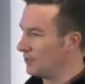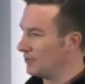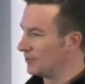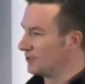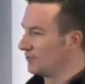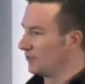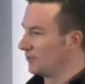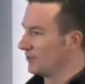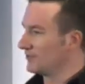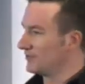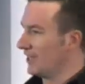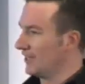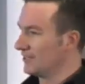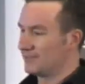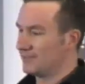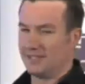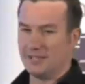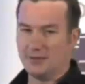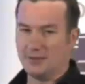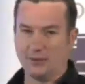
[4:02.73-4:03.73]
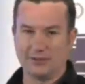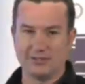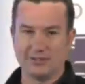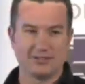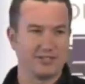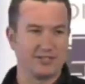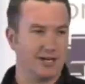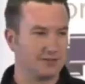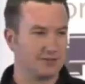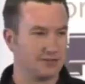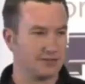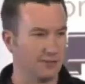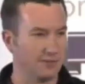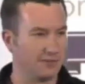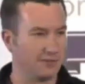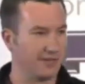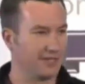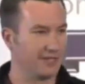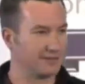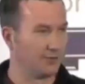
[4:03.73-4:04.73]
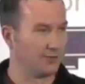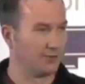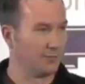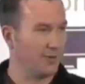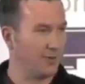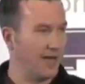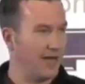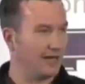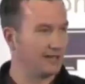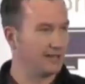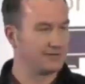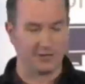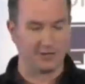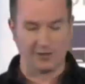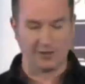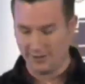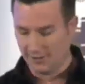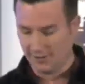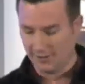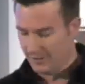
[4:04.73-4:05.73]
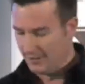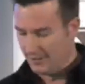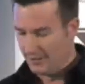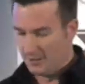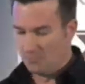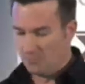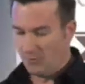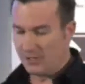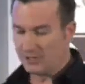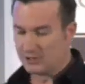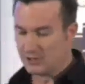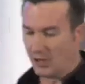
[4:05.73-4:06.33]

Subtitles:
because you want to start to see what this JavaScript thing is all about. So my